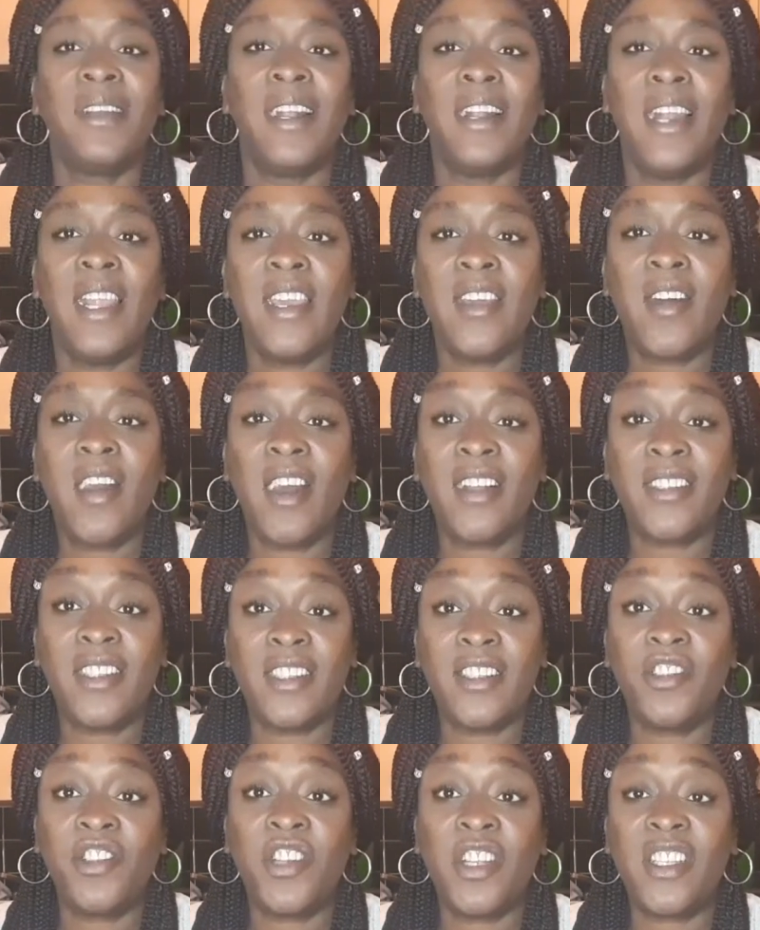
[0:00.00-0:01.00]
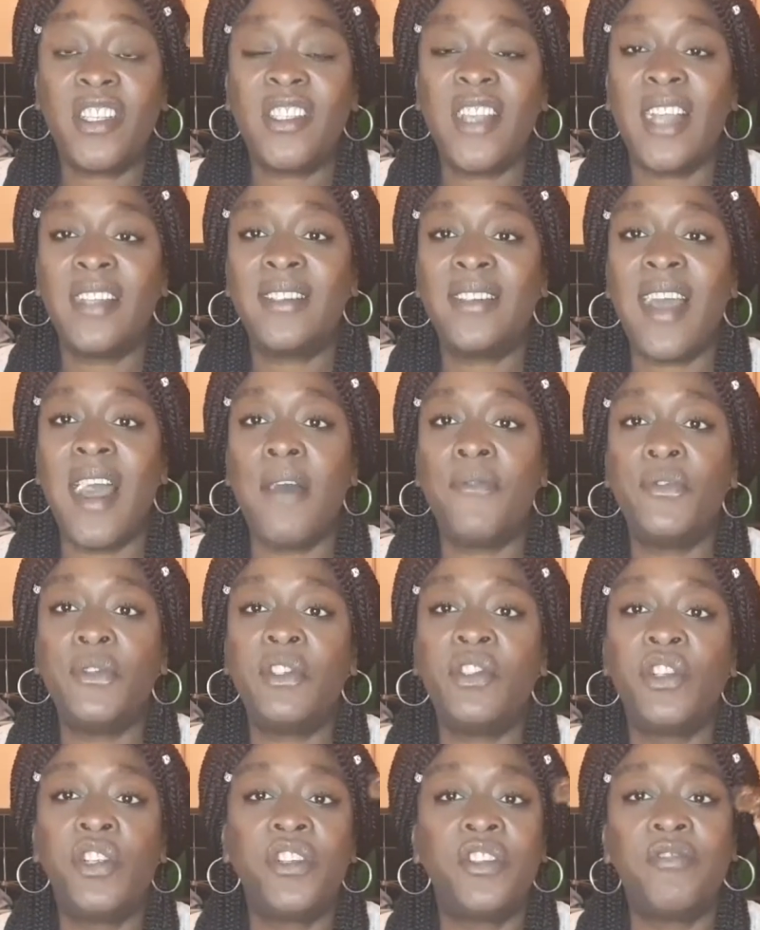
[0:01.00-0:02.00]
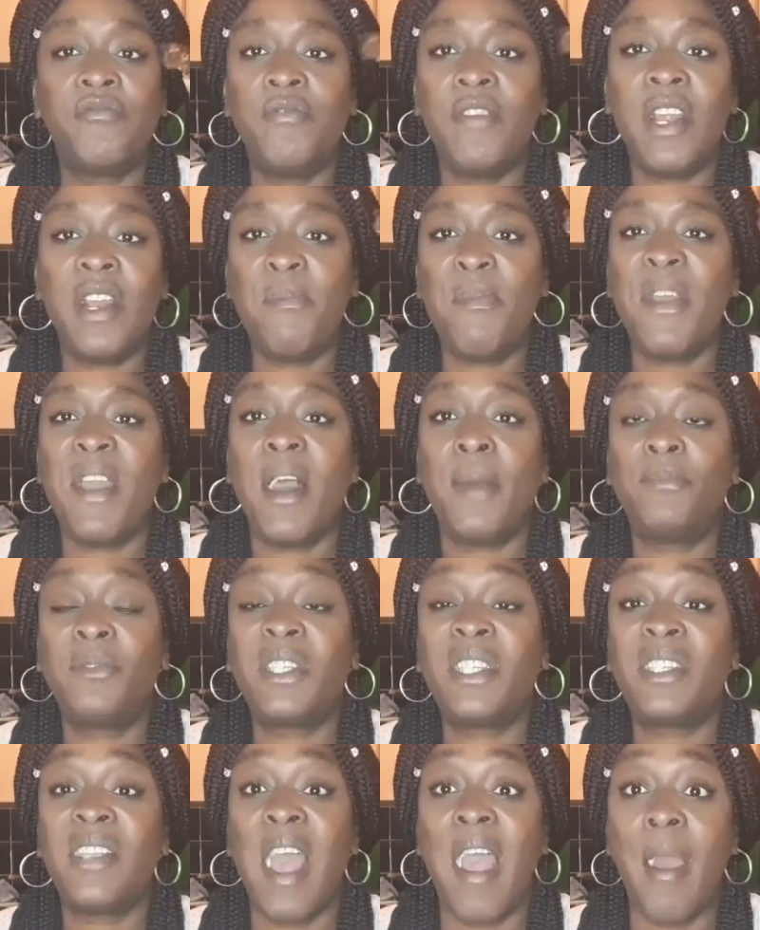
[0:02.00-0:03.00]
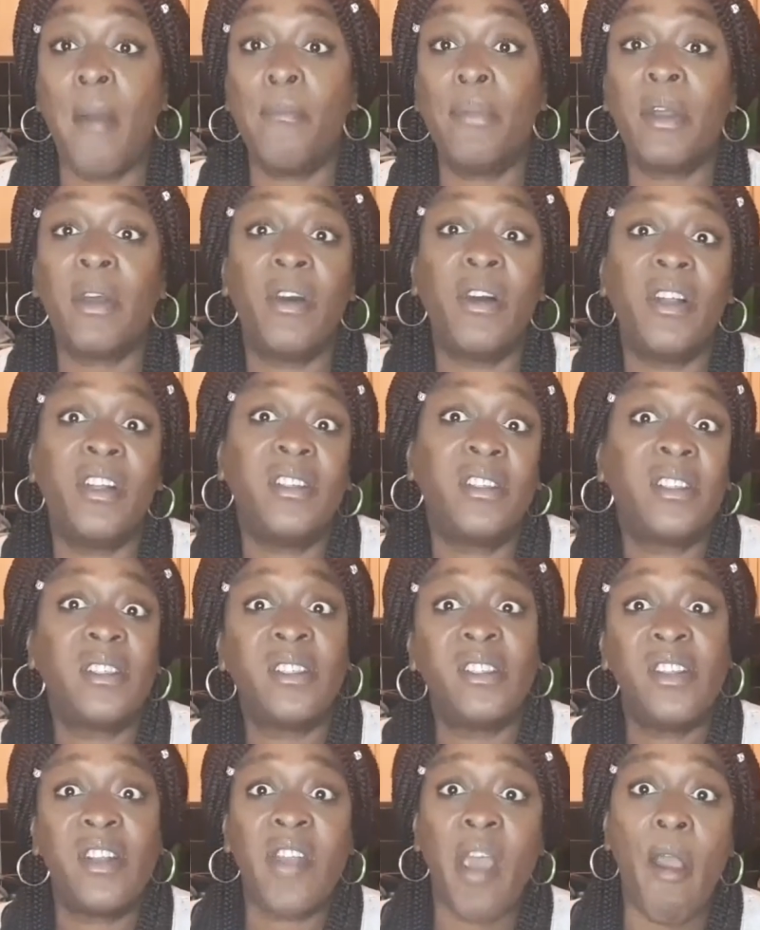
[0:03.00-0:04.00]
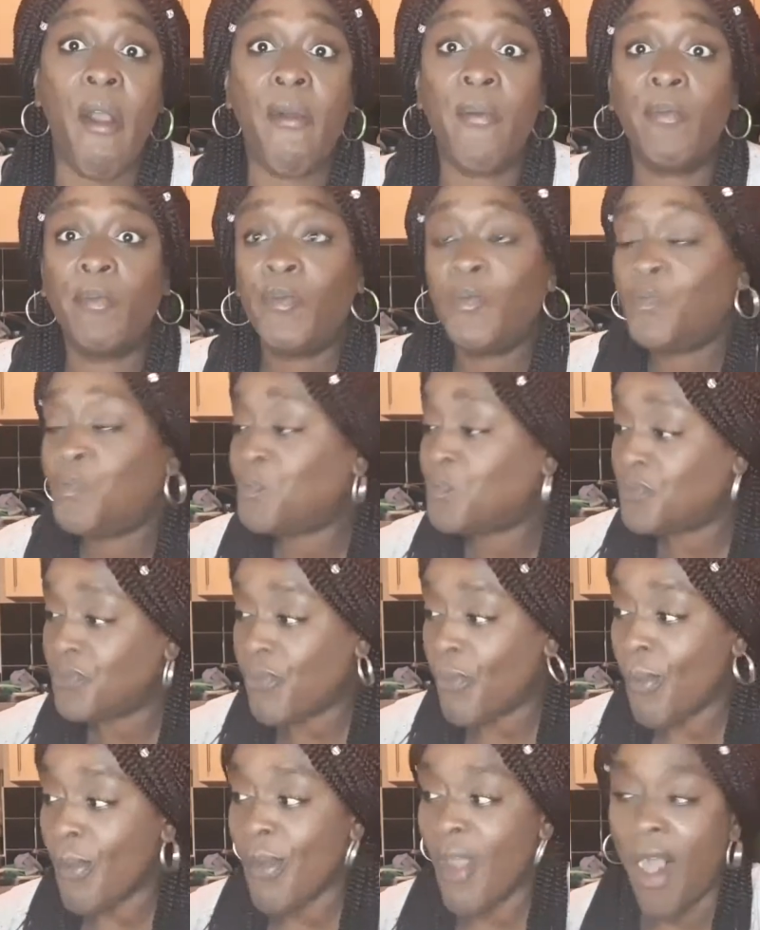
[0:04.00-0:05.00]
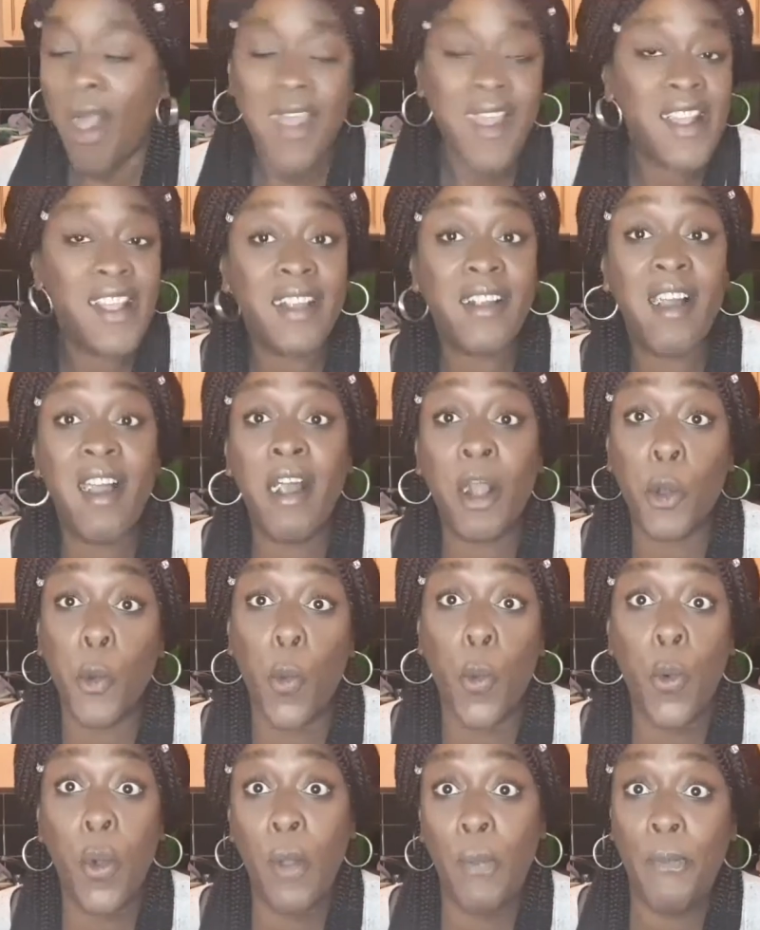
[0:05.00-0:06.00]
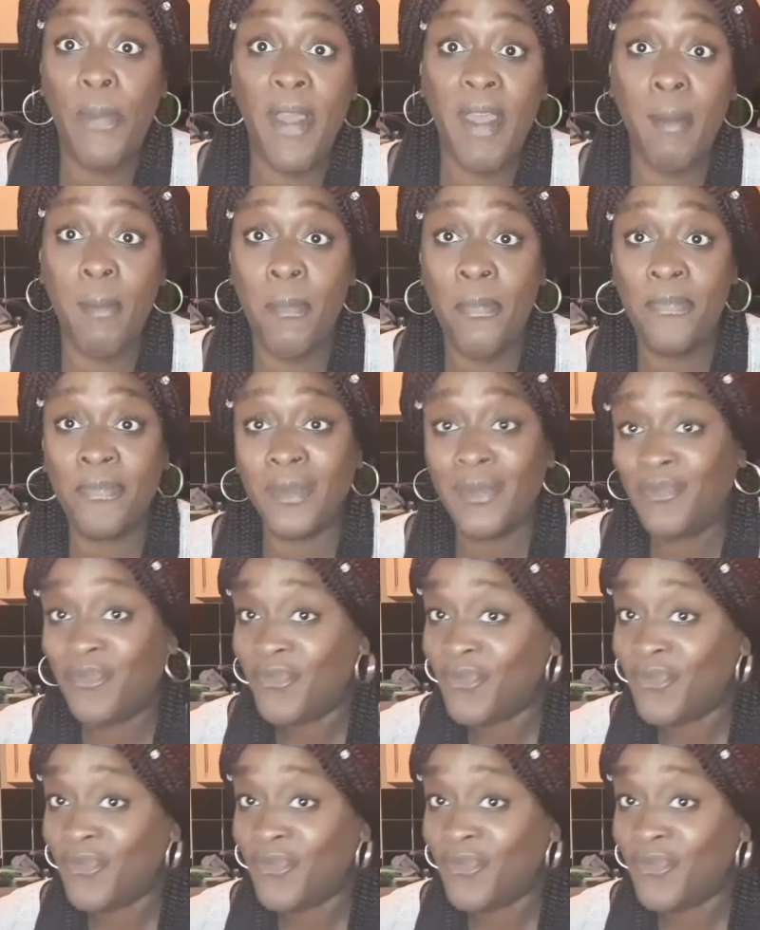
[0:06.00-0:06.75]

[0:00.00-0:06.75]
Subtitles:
Lecarsons just said Dalvin shouldn't really be upset because, you know, you can't whoop him.